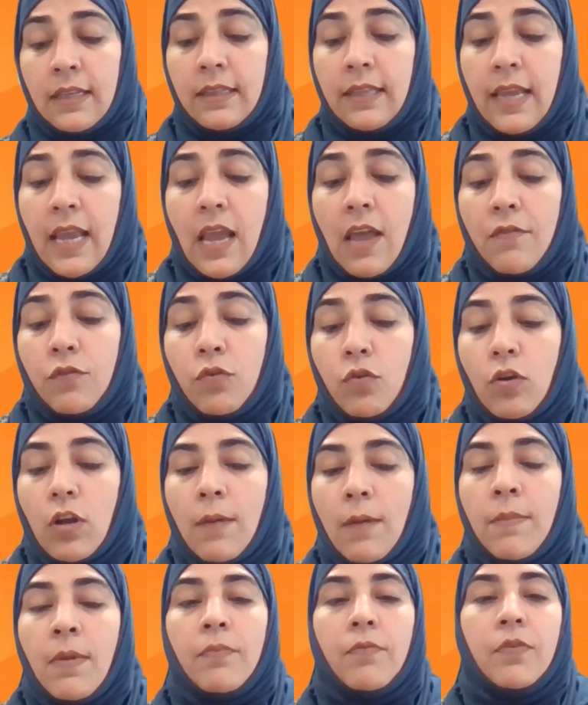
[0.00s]
they have to
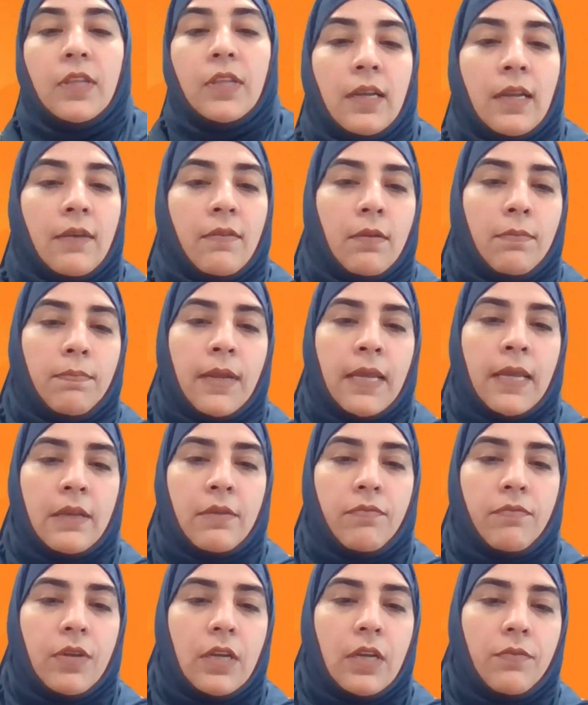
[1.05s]
come up level
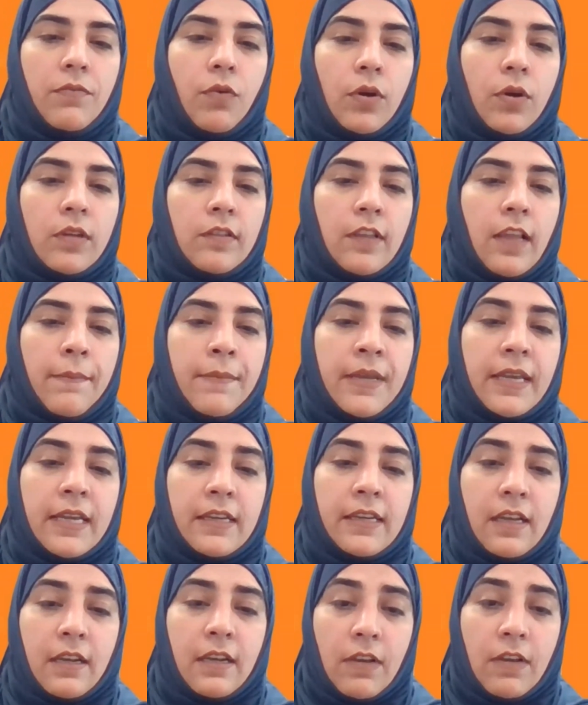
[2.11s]
playing field for Islamic
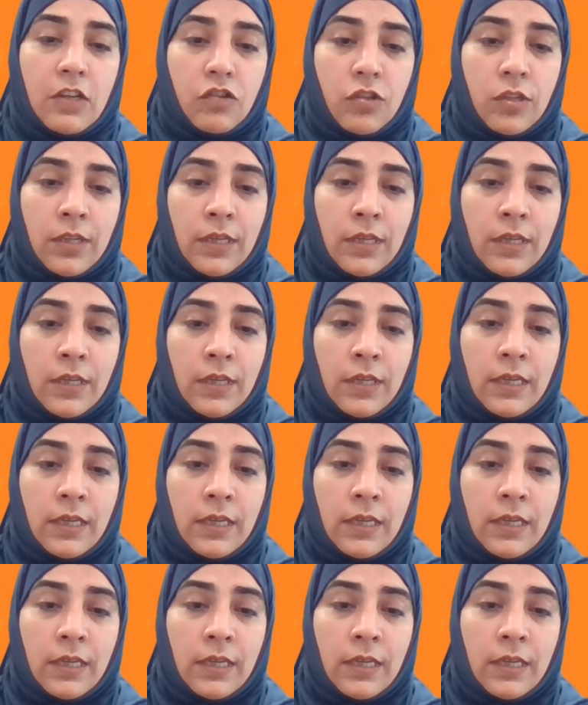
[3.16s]
and conventional.